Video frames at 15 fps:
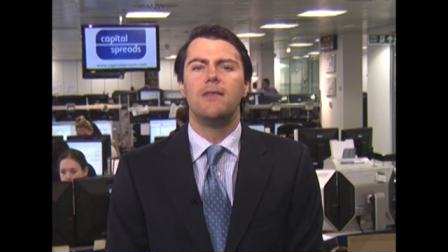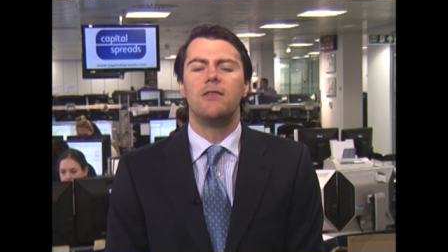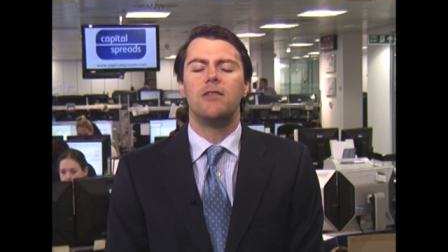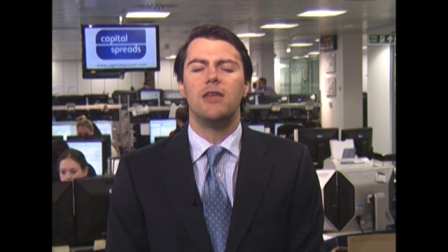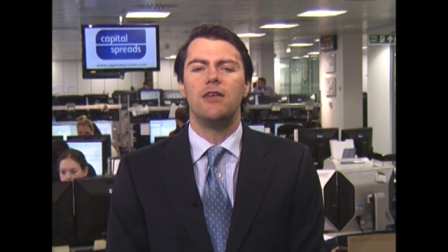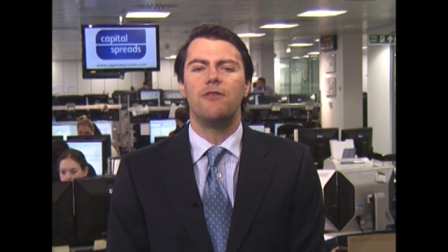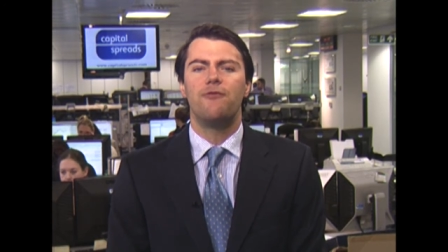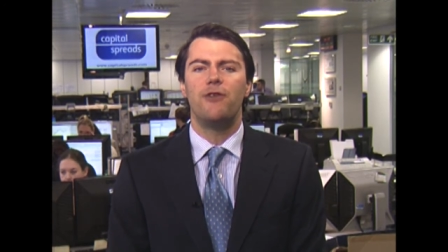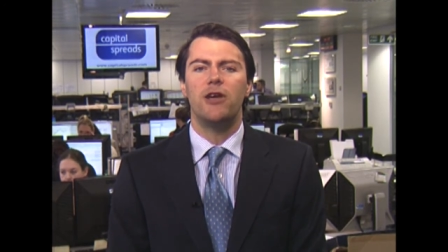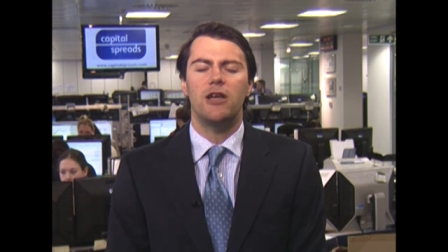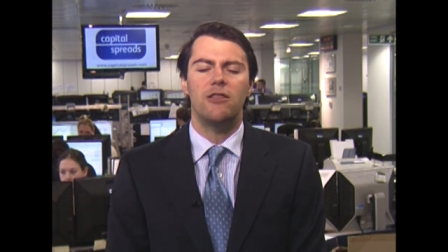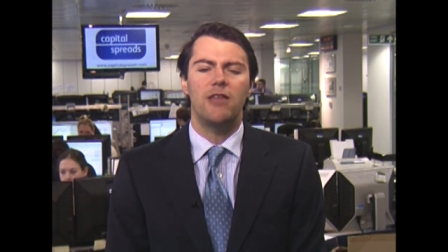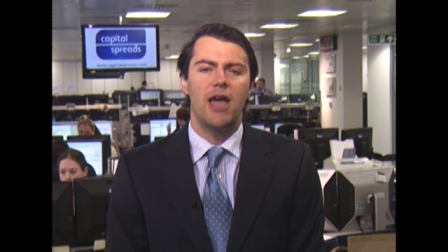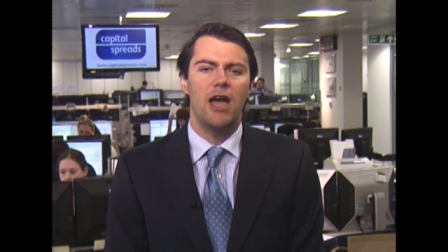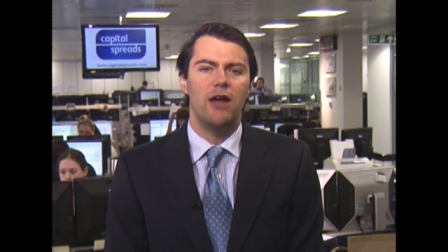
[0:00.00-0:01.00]
The figure
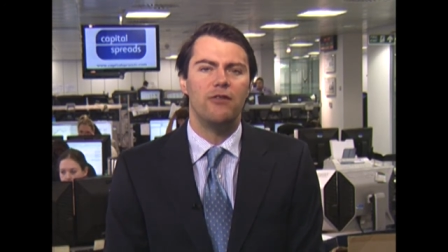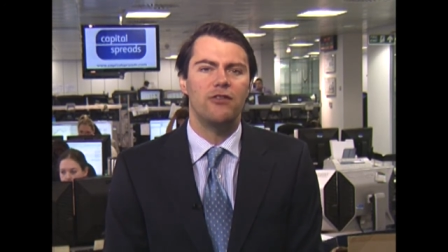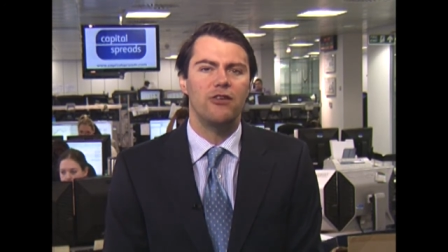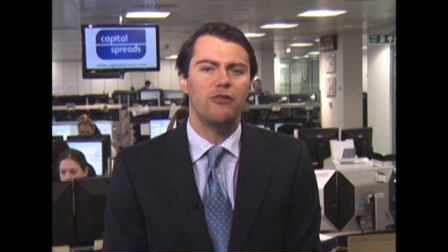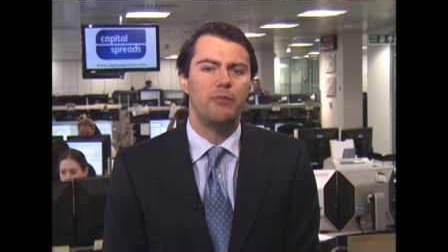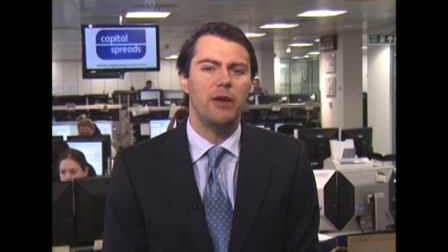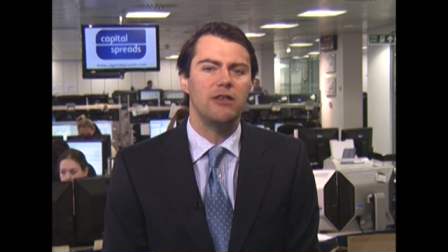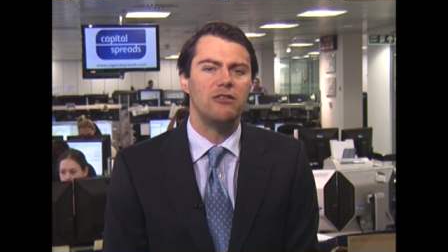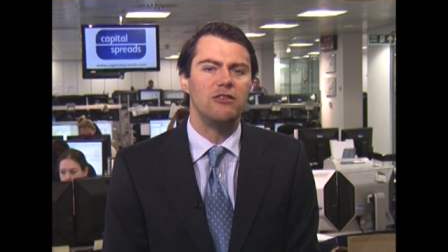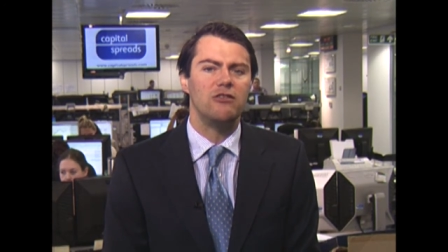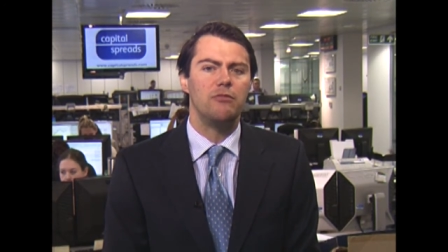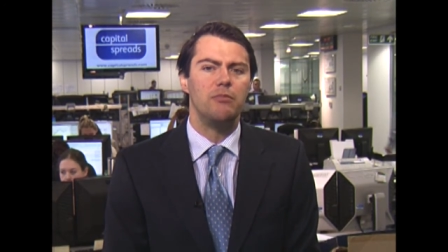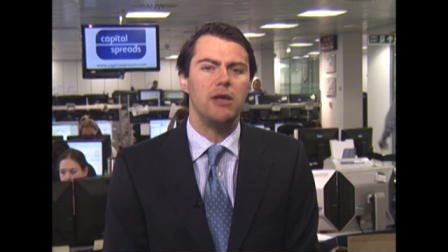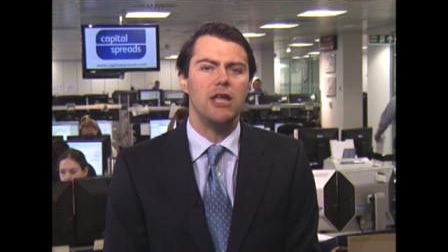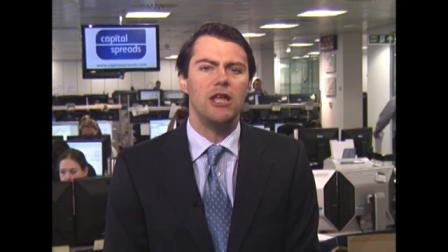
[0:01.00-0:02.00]
there is expected
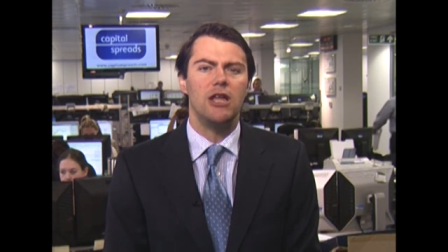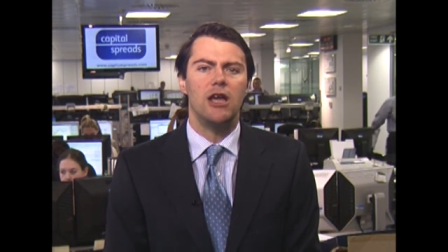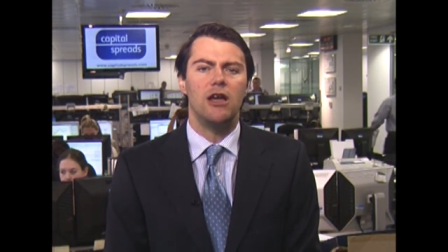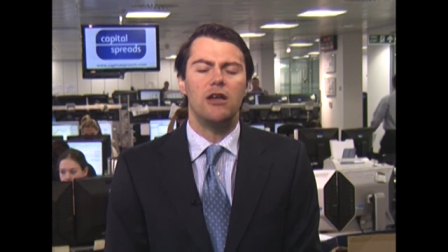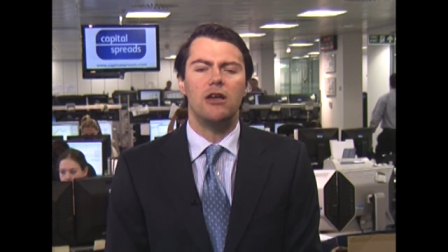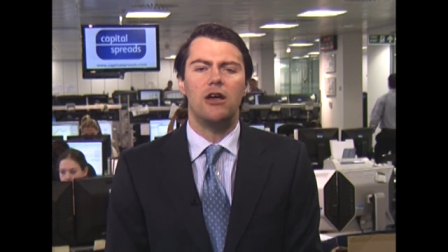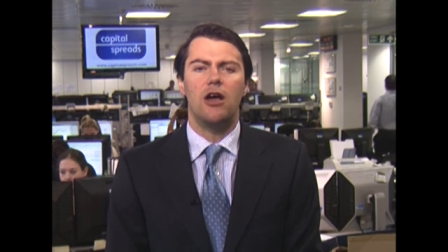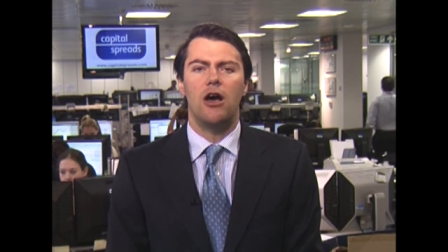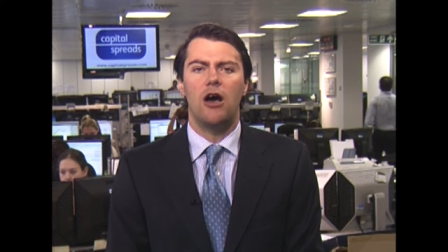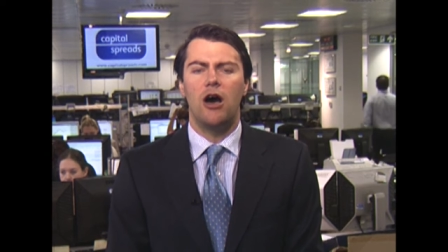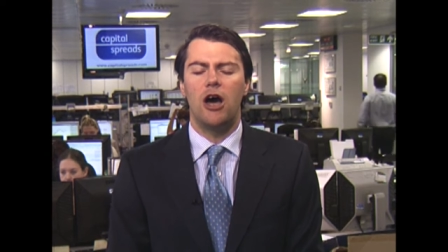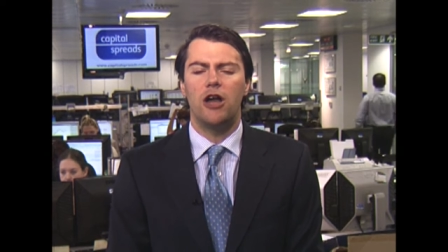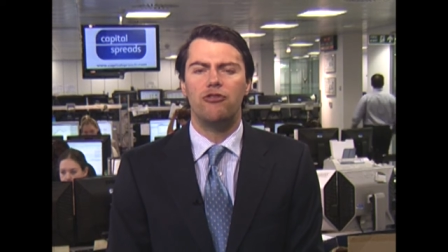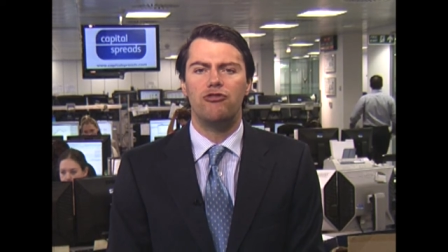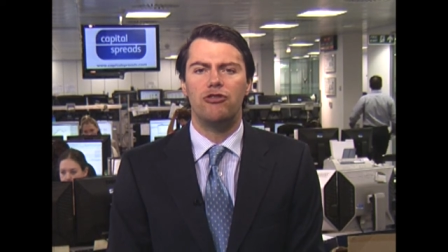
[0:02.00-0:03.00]
to be
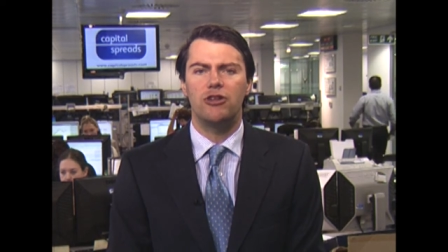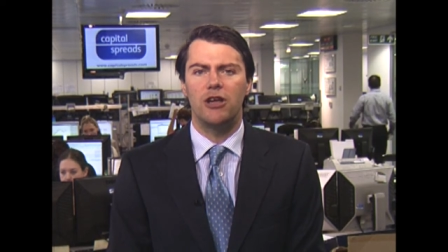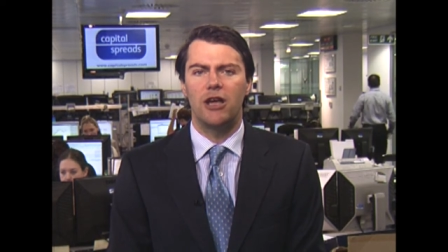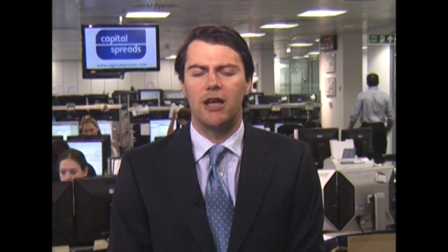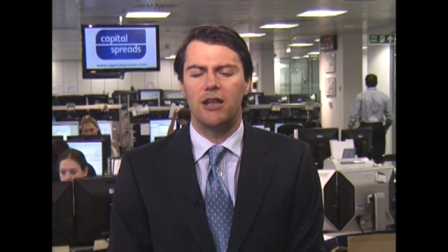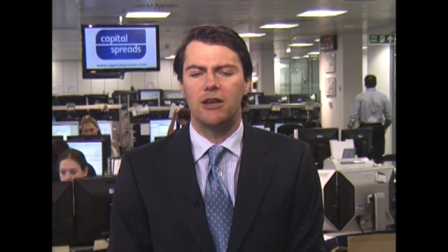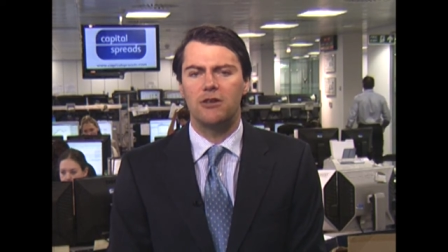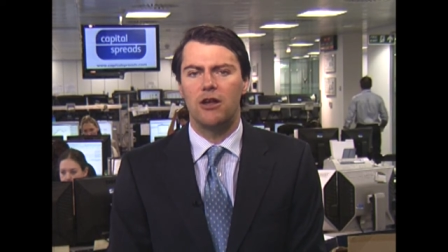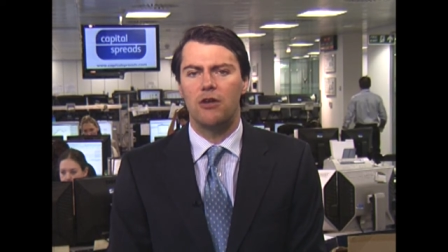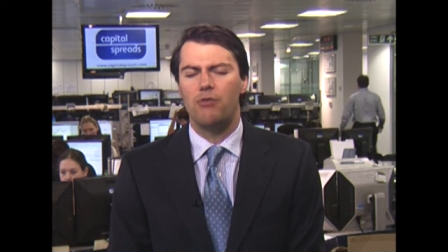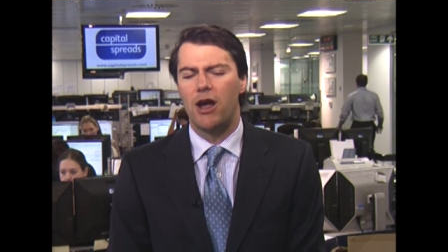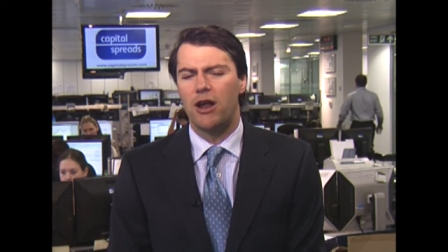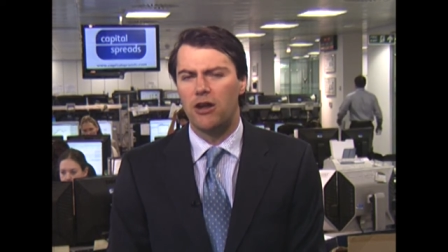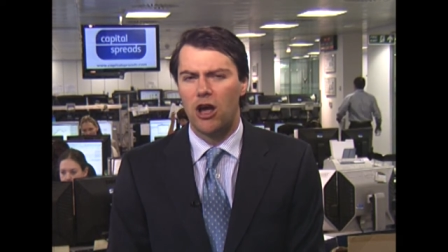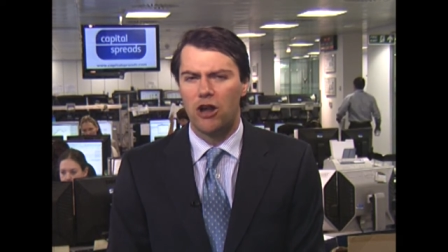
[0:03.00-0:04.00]

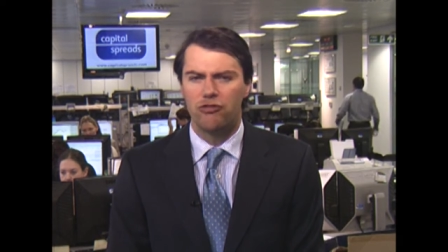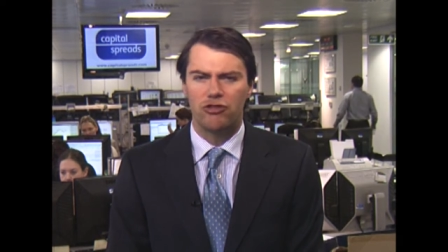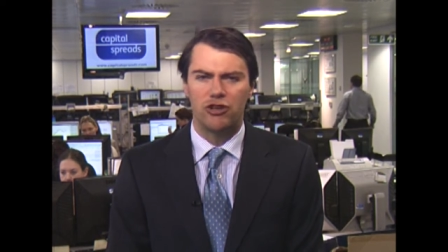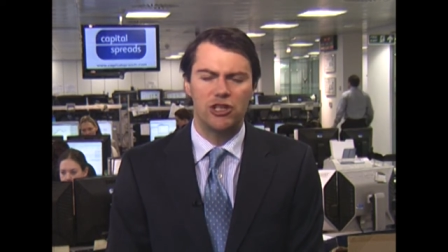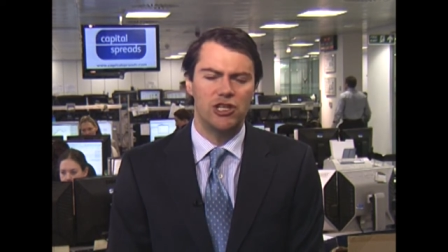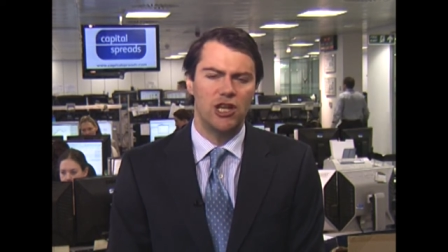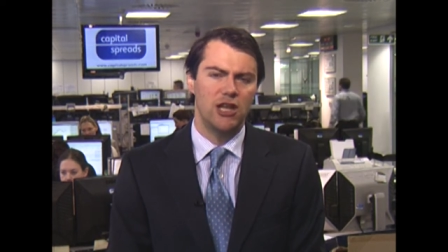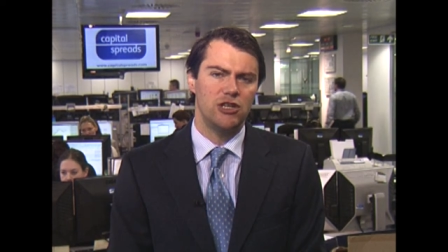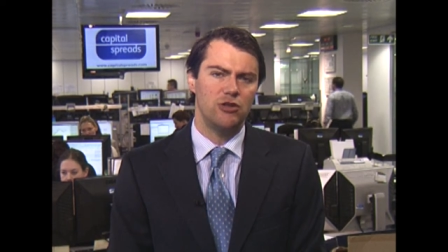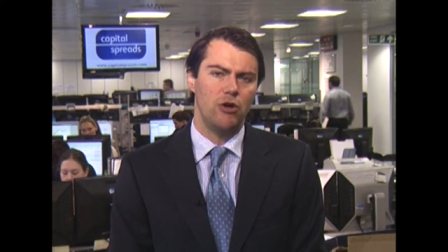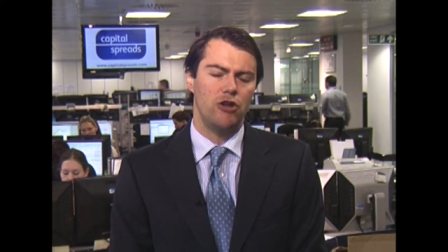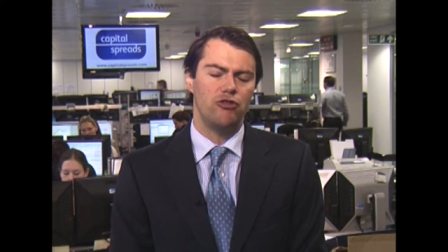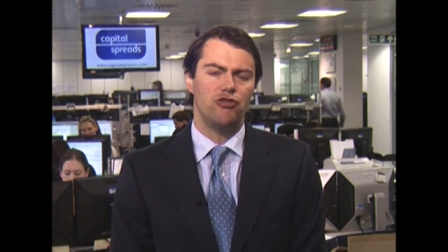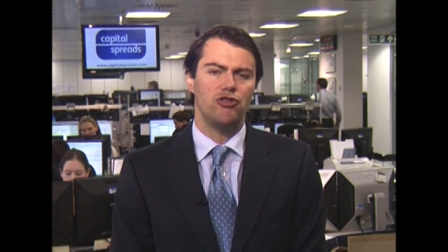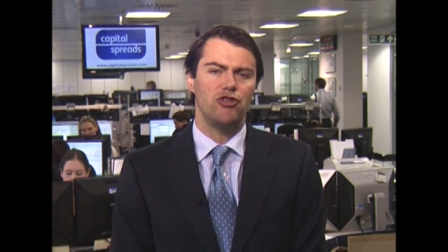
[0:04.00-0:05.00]
around 110 to
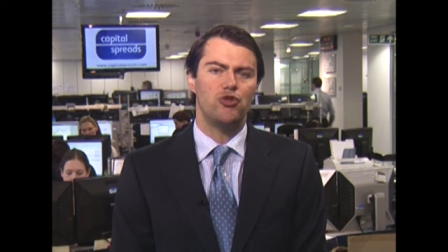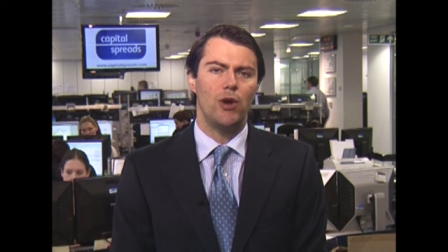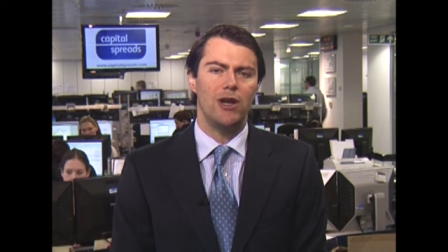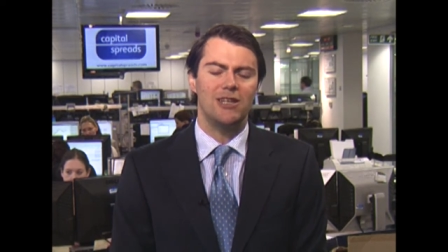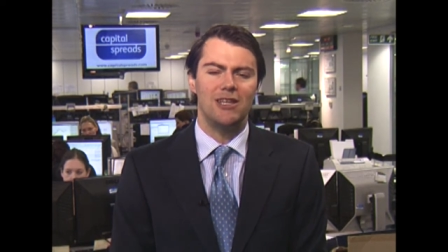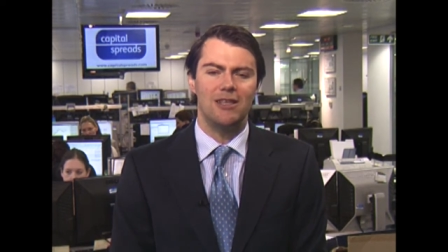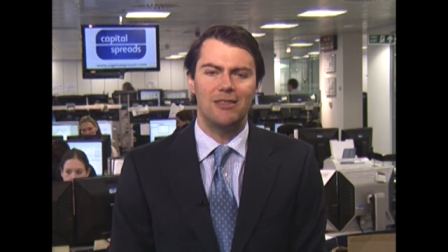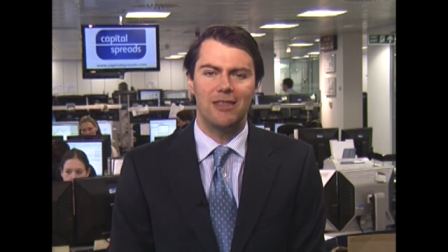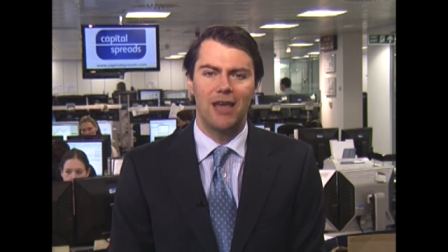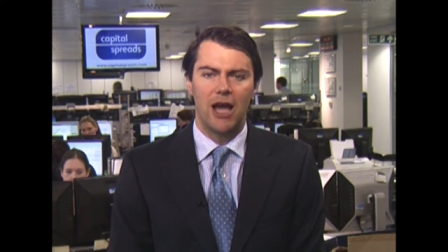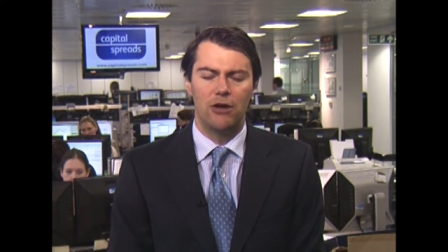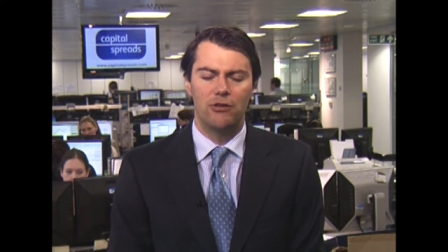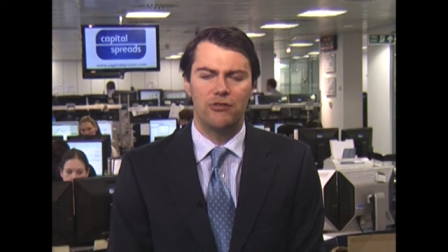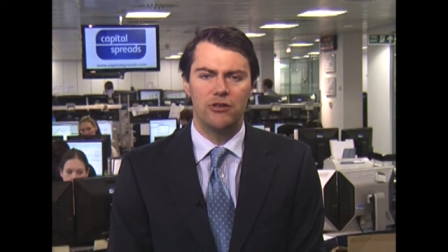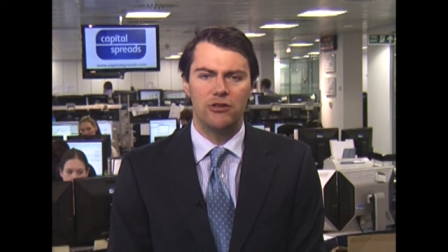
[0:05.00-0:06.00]

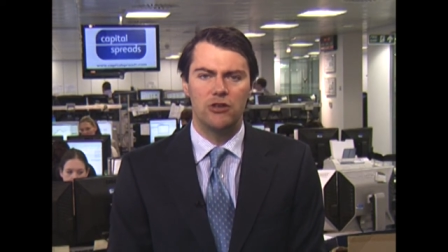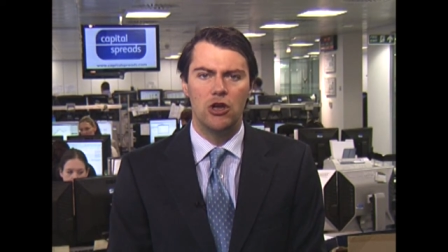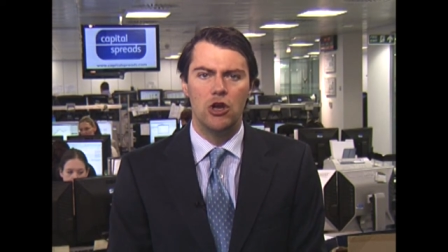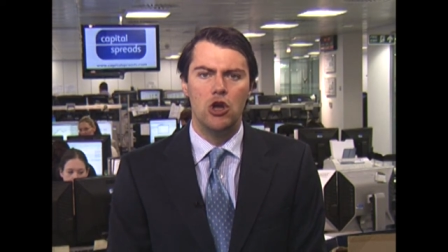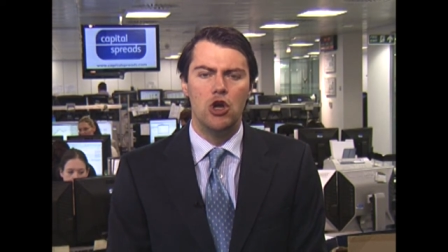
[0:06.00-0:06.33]
120,000.